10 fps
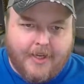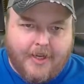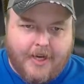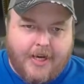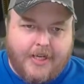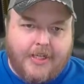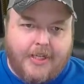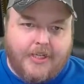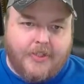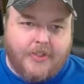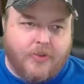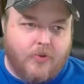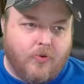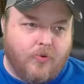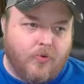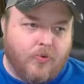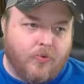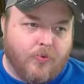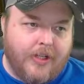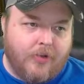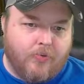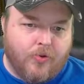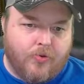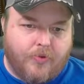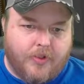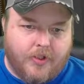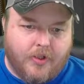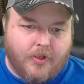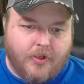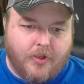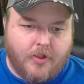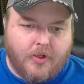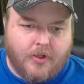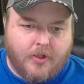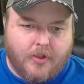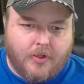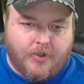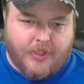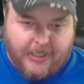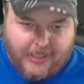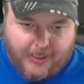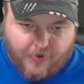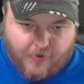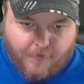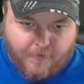I need to reroute to here.